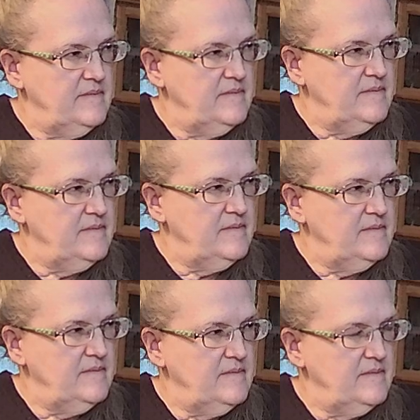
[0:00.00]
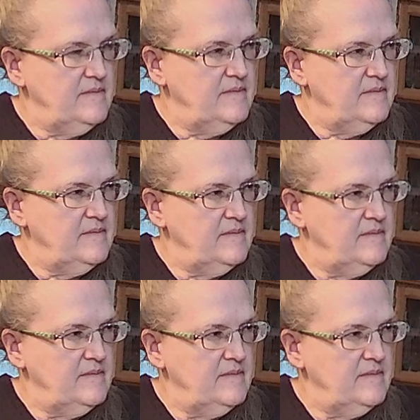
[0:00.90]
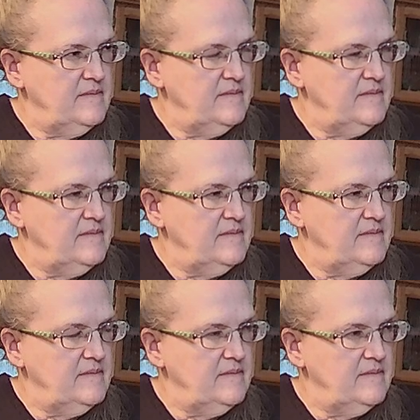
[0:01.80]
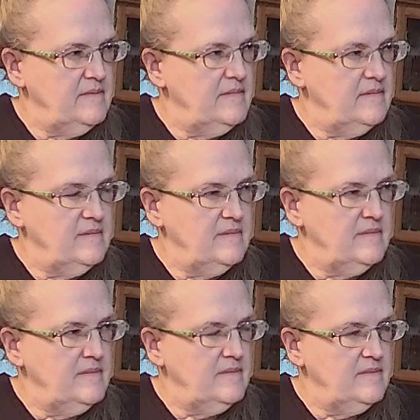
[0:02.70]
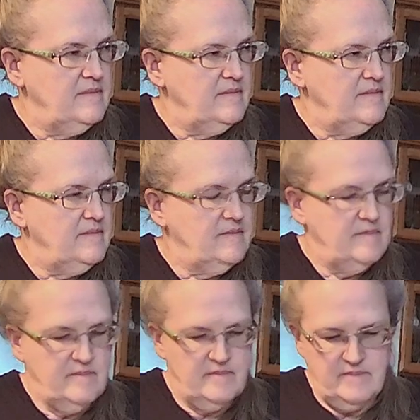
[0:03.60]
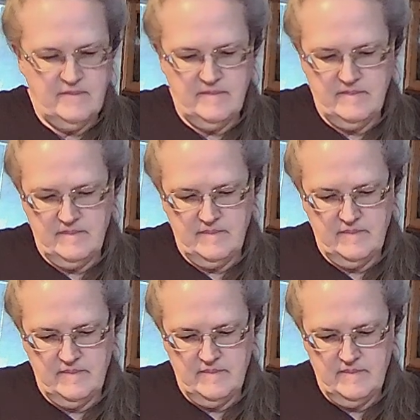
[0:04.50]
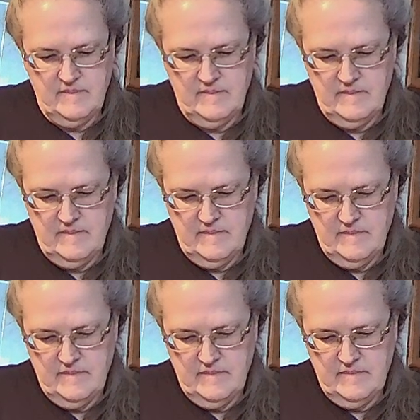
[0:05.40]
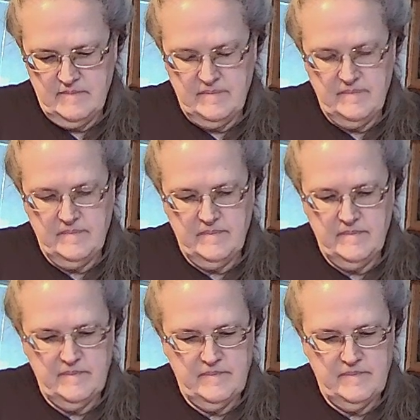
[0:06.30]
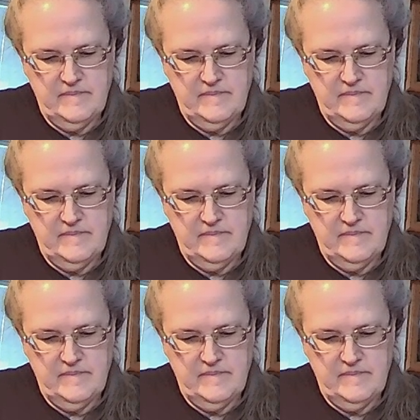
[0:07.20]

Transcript: No words are spoken by the person on screen.